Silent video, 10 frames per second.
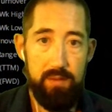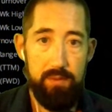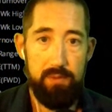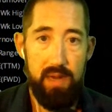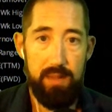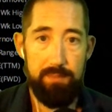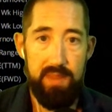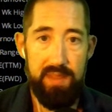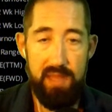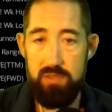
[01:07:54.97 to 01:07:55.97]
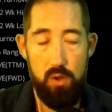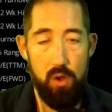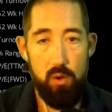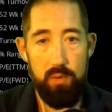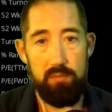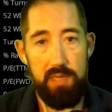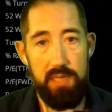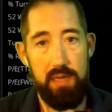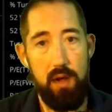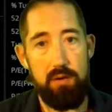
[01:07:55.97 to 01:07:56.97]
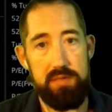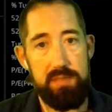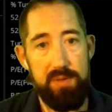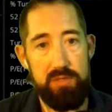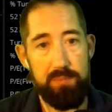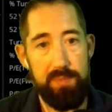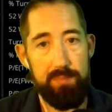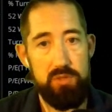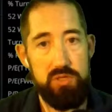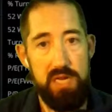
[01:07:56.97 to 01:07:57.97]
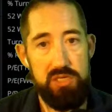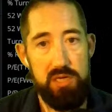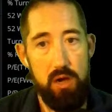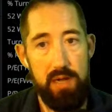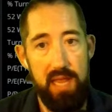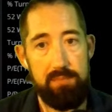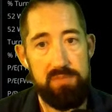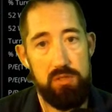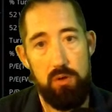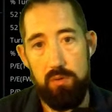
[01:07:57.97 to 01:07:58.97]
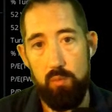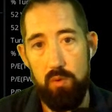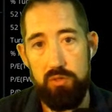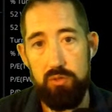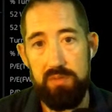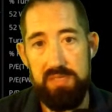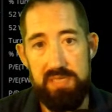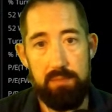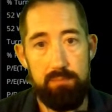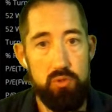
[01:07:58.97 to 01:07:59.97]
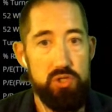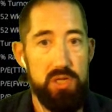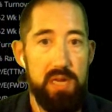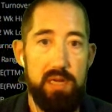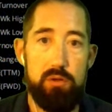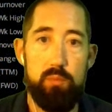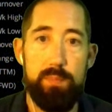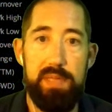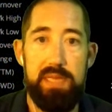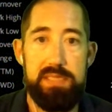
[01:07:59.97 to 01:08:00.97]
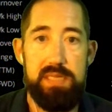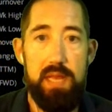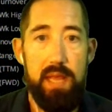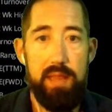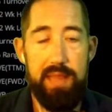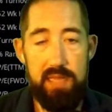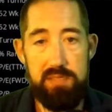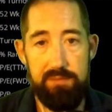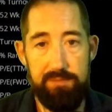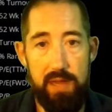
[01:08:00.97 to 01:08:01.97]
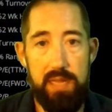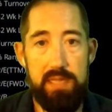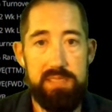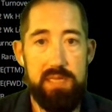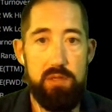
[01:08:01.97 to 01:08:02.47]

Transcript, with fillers: right that's all we really are is a bunch of people changing our names and going to work doing the same bullshit at a new place that's the finance as a